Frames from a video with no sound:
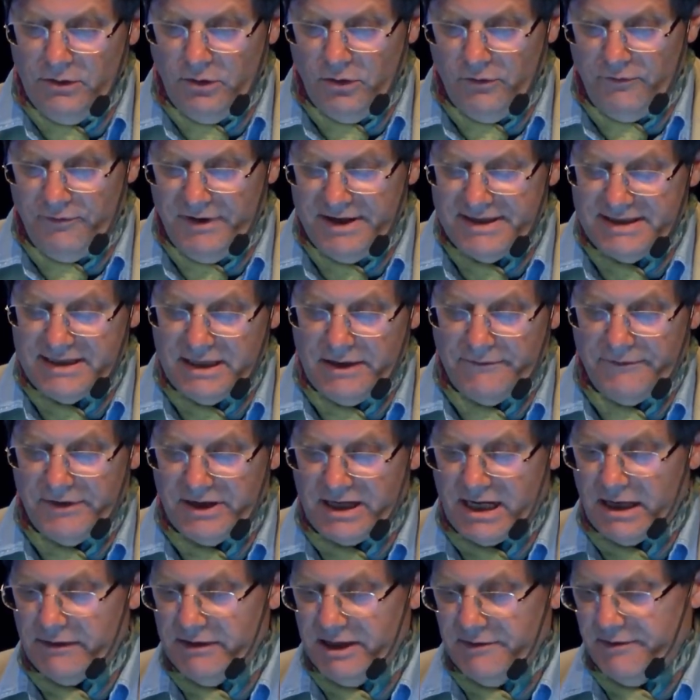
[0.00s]
of West
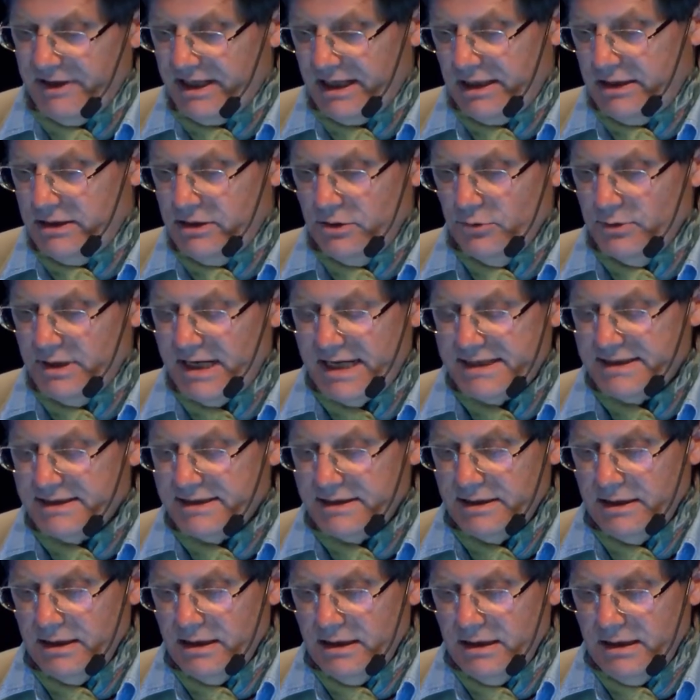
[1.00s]
Africa living in
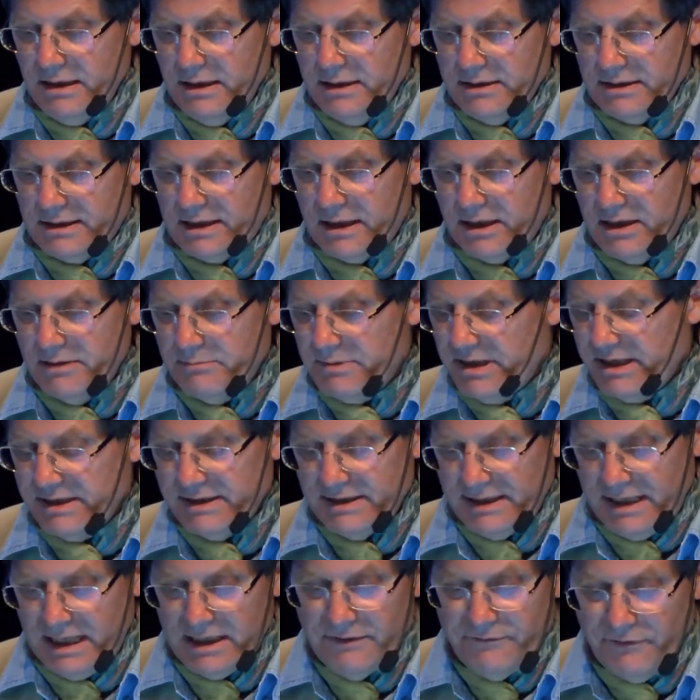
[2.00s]
US,
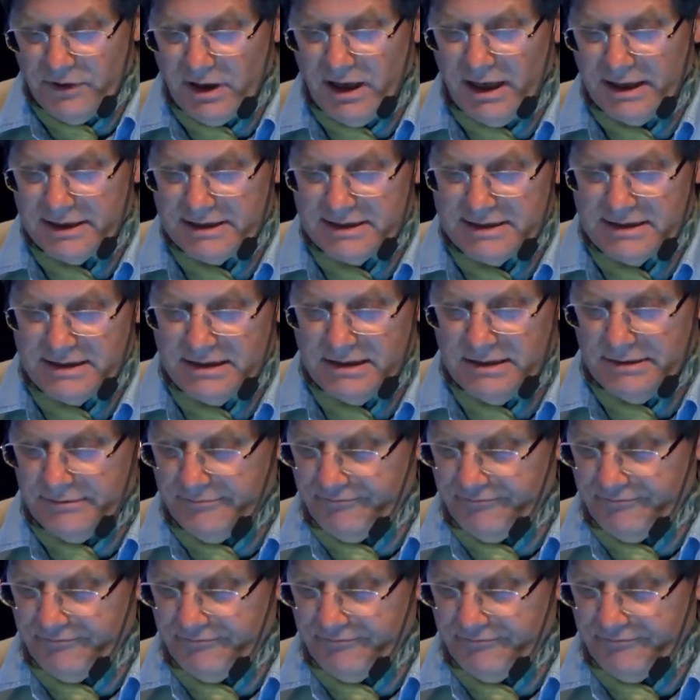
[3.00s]
Caribbean, and France.